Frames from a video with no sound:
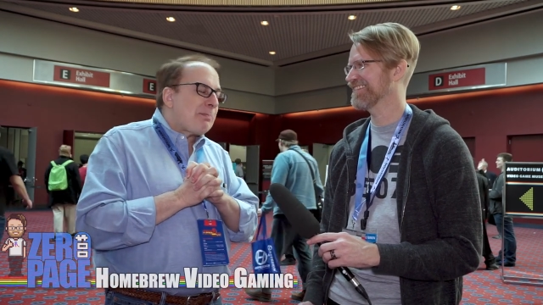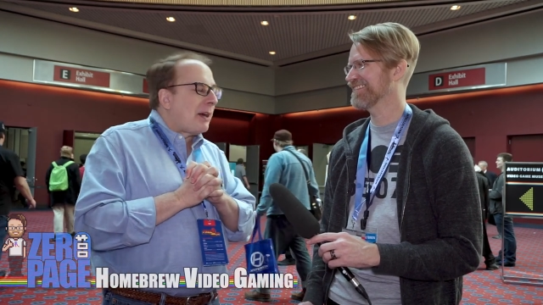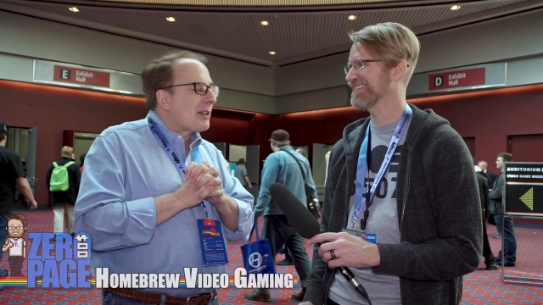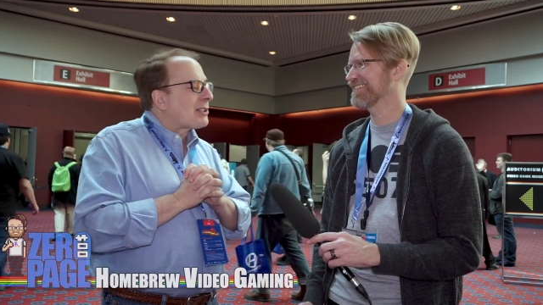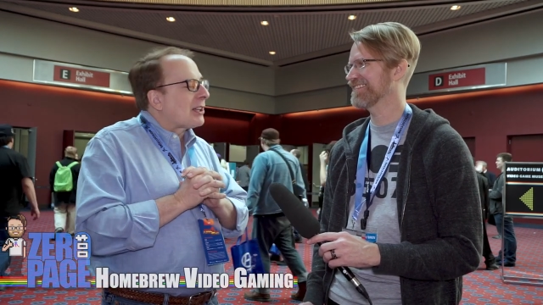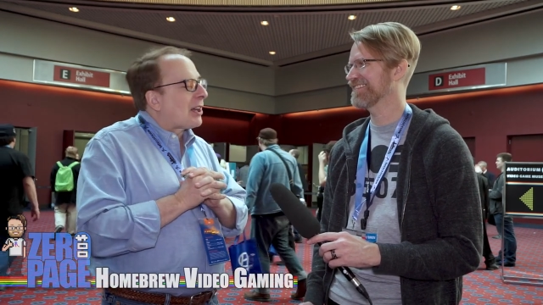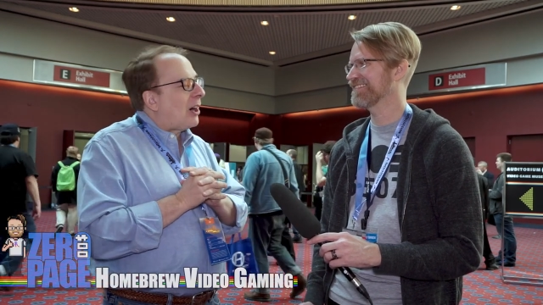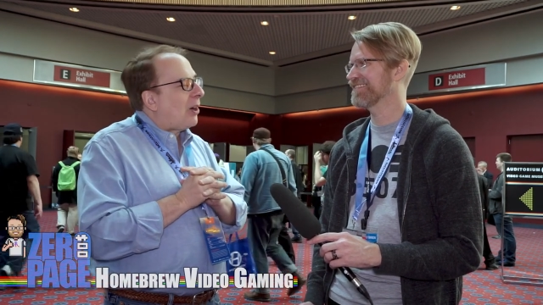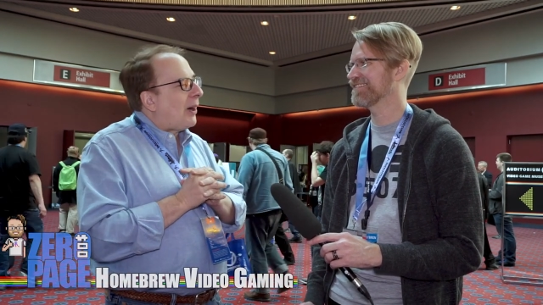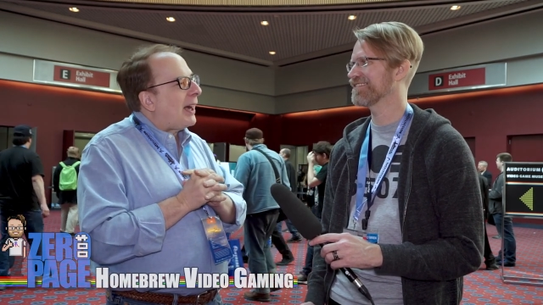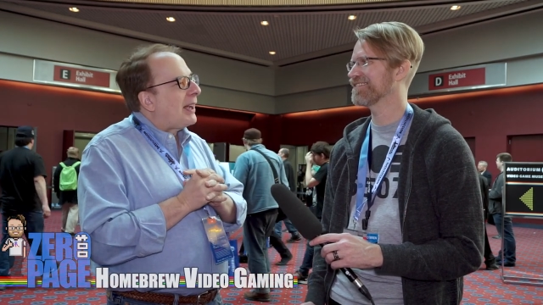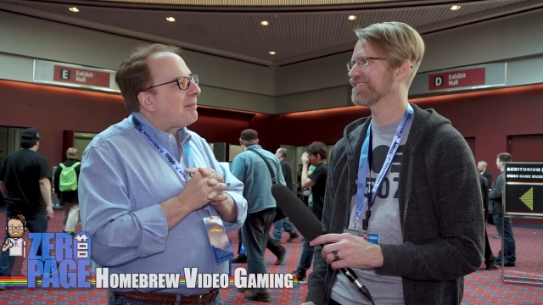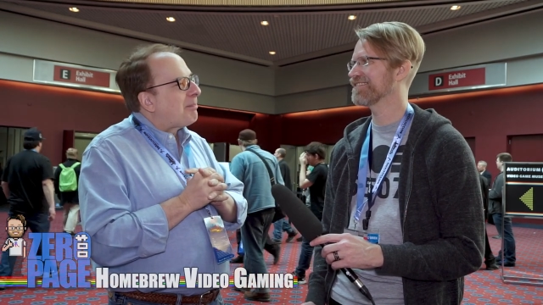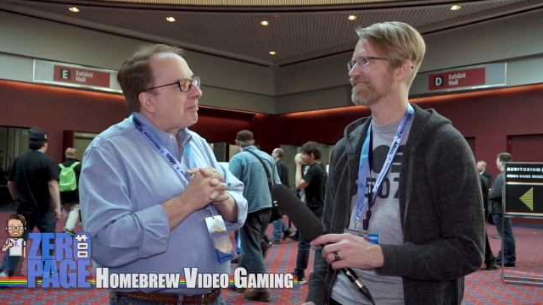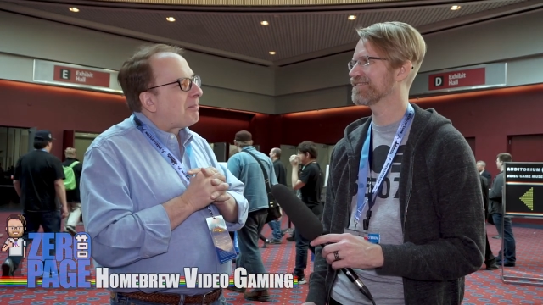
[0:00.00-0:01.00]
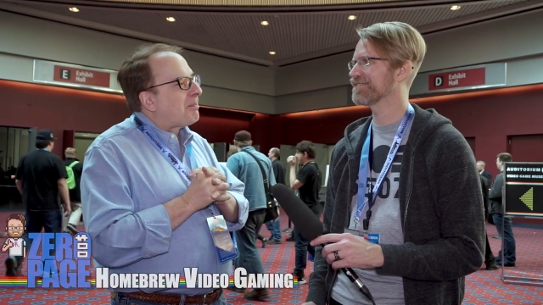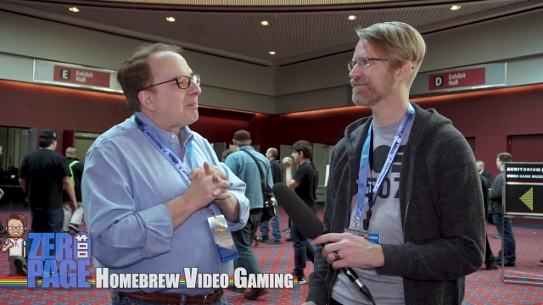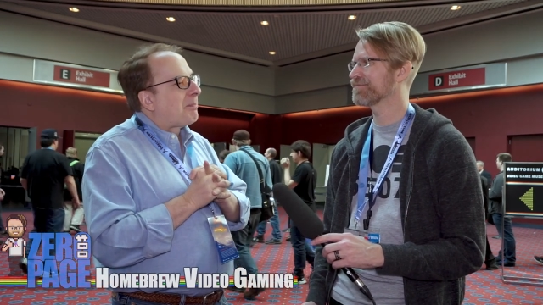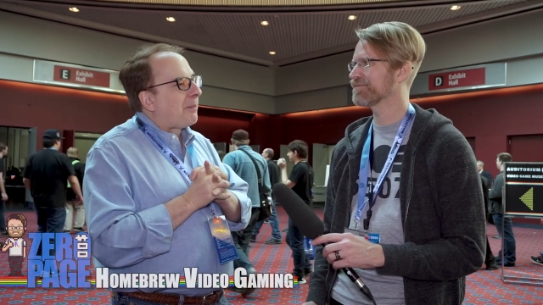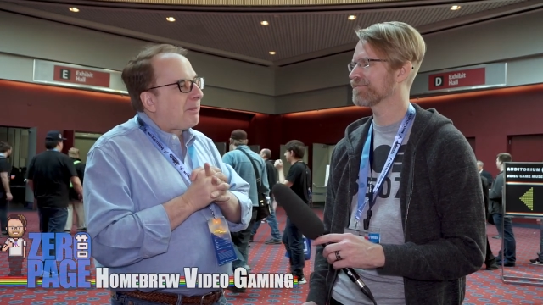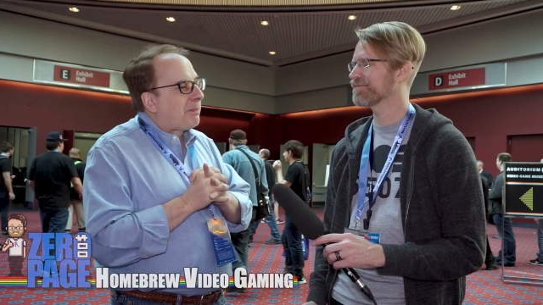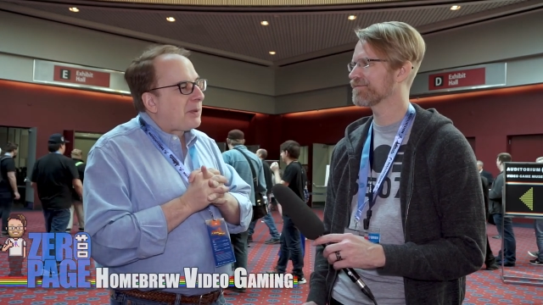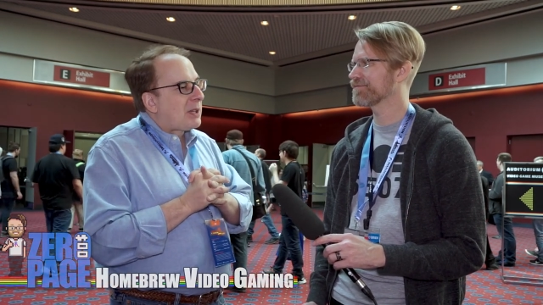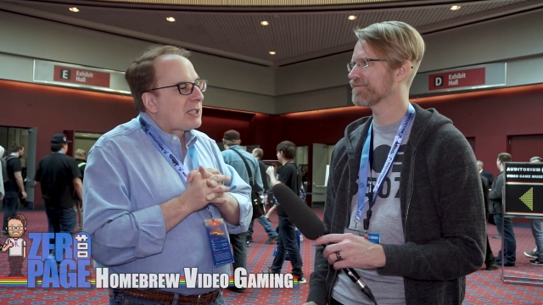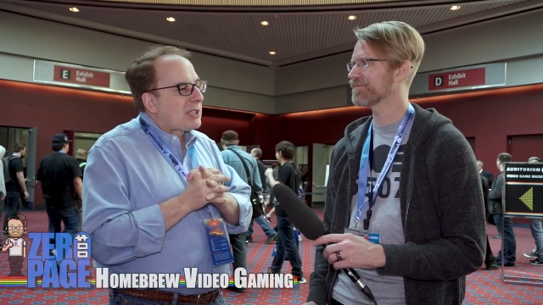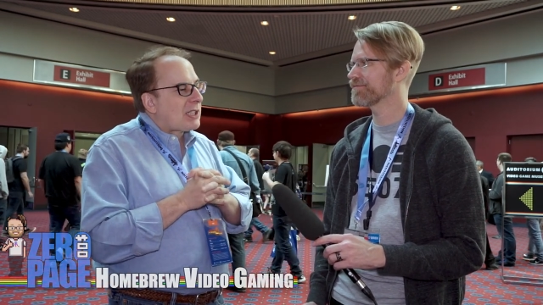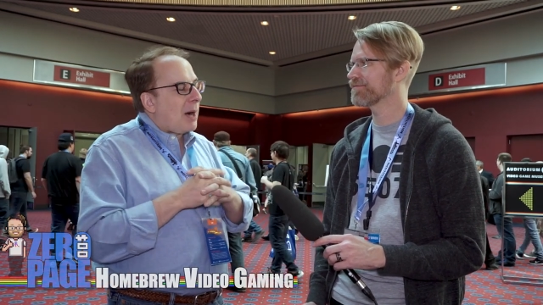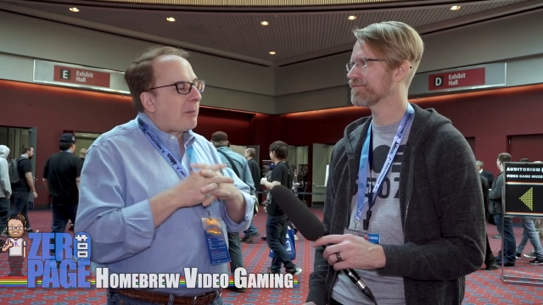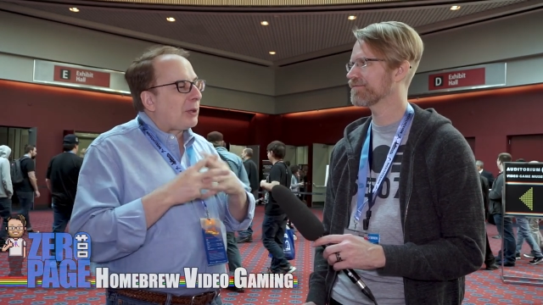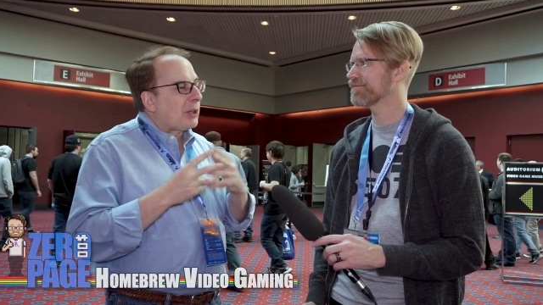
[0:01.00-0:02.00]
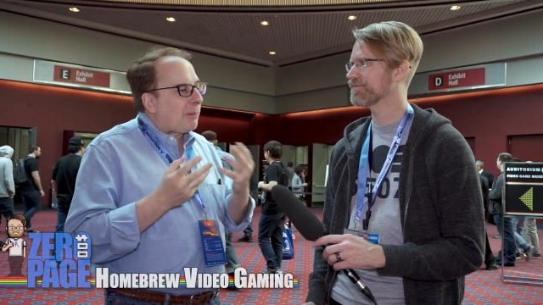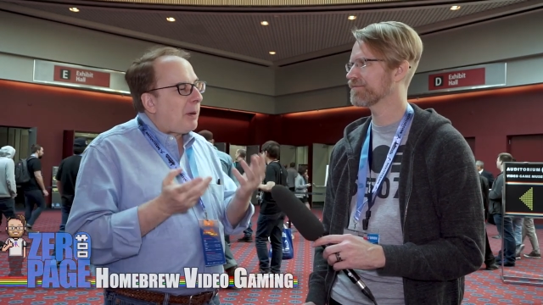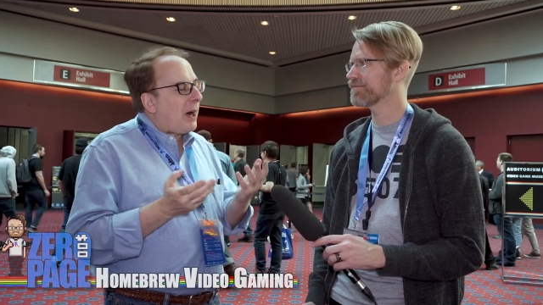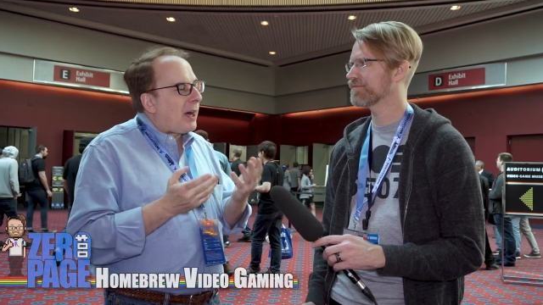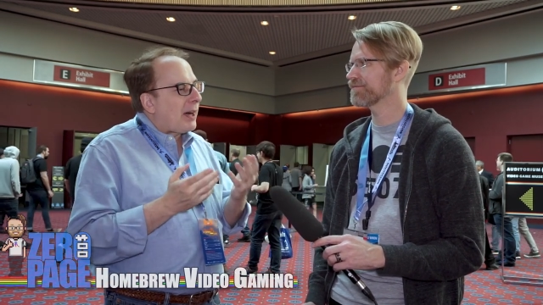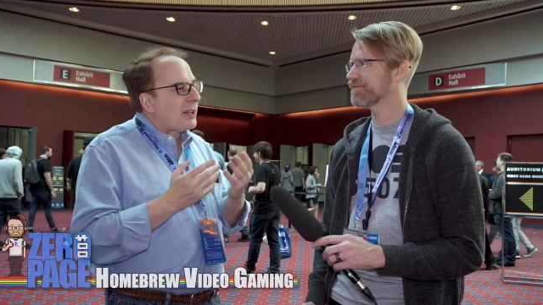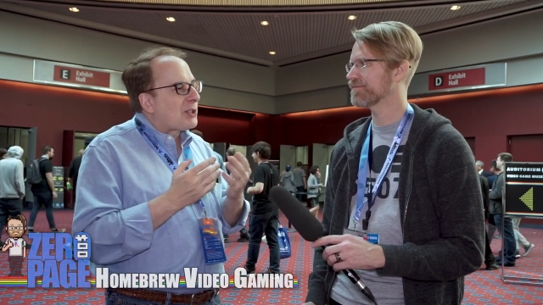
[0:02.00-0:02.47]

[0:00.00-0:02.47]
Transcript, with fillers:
Speaker 1: months ago, I stumbled upon